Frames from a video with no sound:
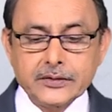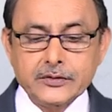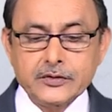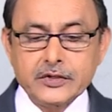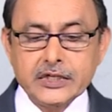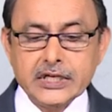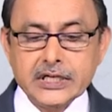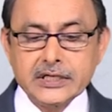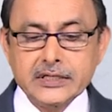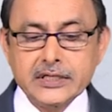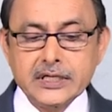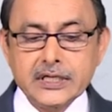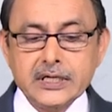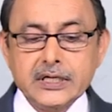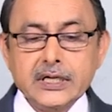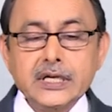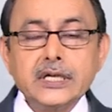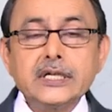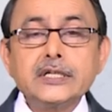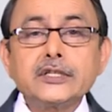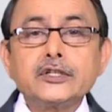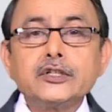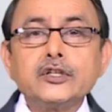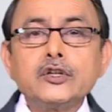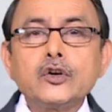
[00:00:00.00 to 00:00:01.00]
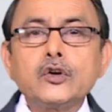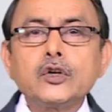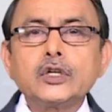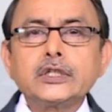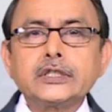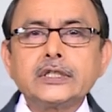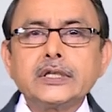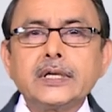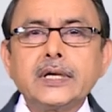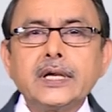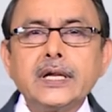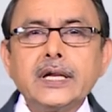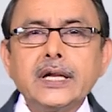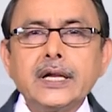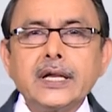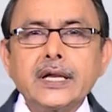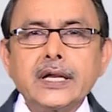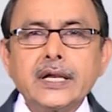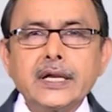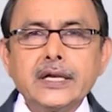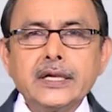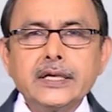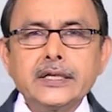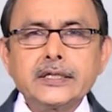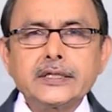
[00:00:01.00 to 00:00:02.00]
gender is not
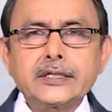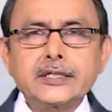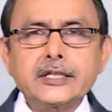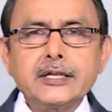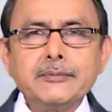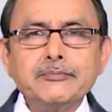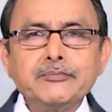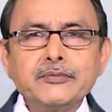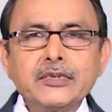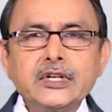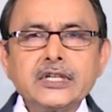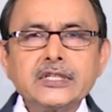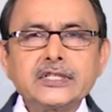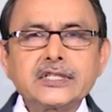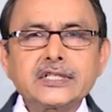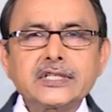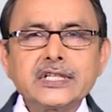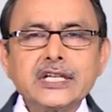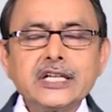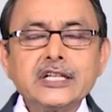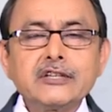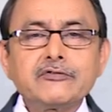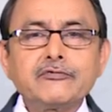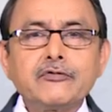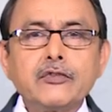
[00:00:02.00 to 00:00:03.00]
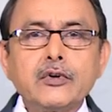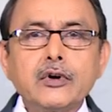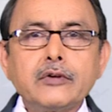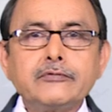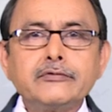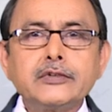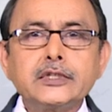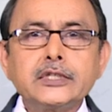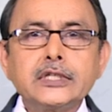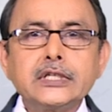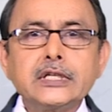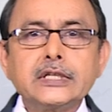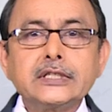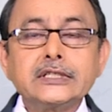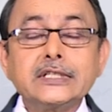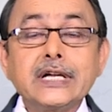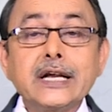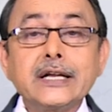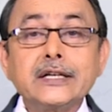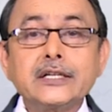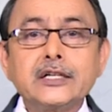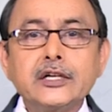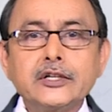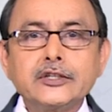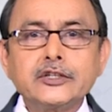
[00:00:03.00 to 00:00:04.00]
a simple straightforward
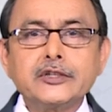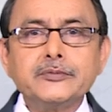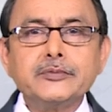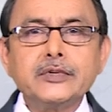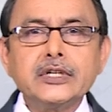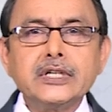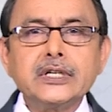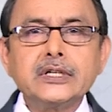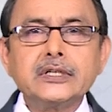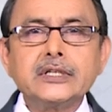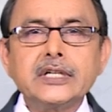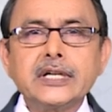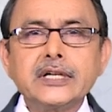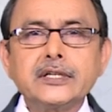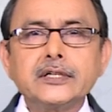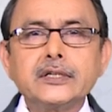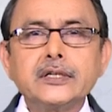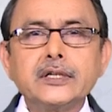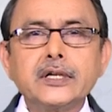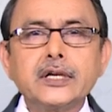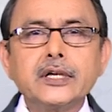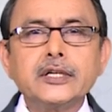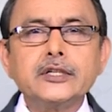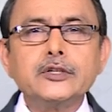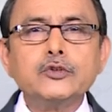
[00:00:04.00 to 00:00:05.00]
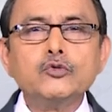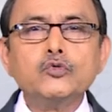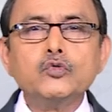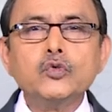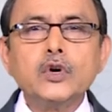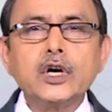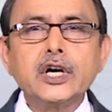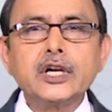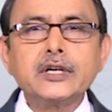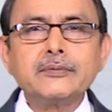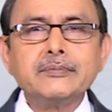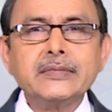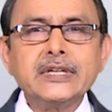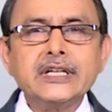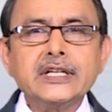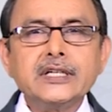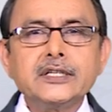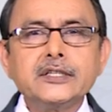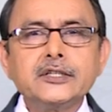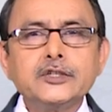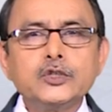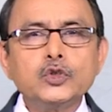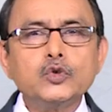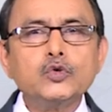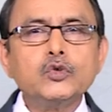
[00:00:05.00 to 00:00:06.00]
dichotomy that you are male,
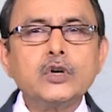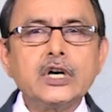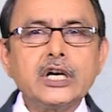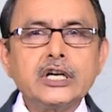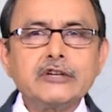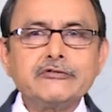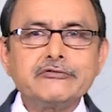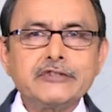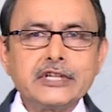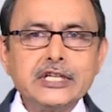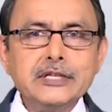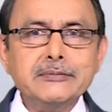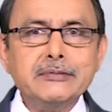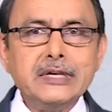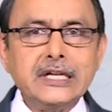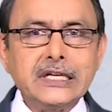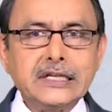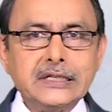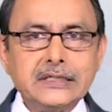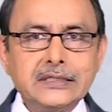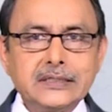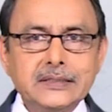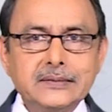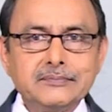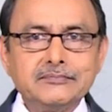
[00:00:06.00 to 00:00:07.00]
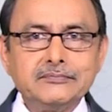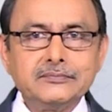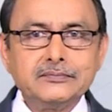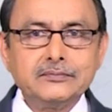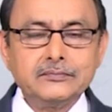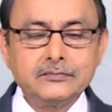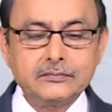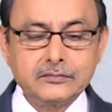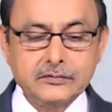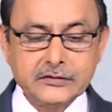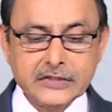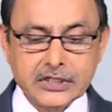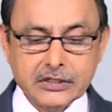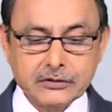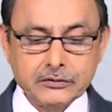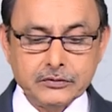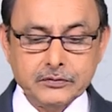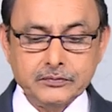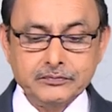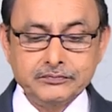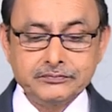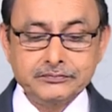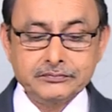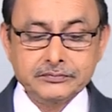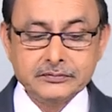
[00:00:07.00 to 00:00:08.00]
you are female. No,
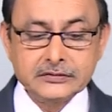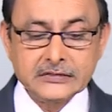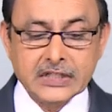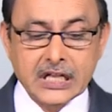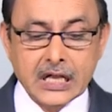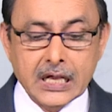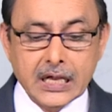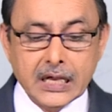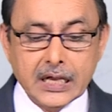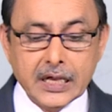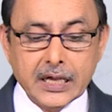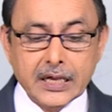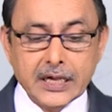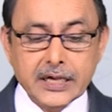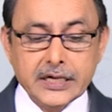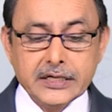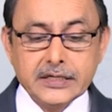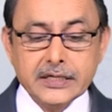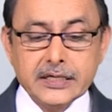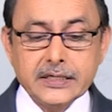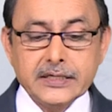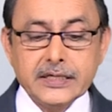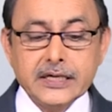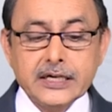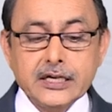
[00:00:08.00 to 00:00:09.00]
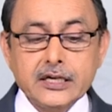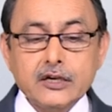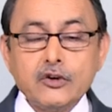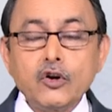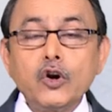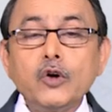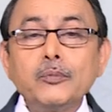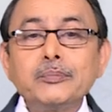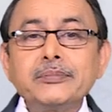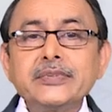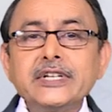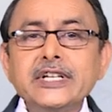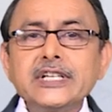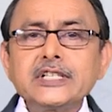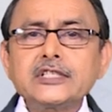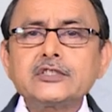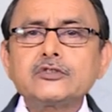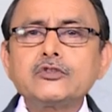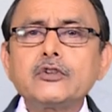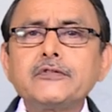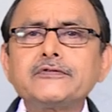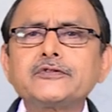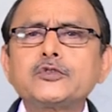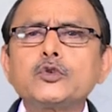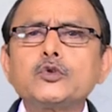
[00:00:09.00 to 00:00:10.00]
it is a
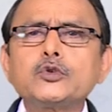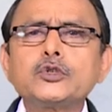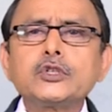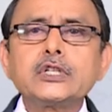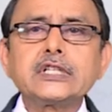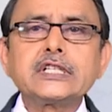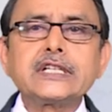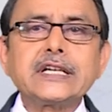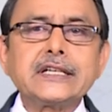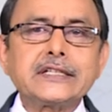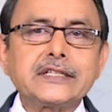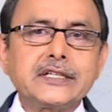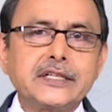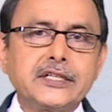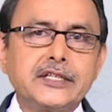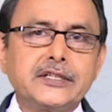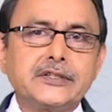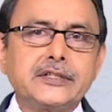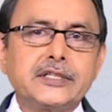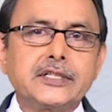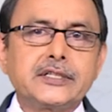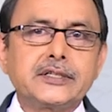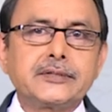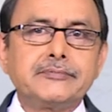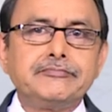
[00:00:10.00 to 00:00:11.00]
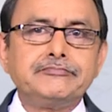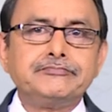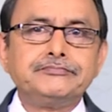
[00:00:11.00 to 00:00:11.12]
complex of social categories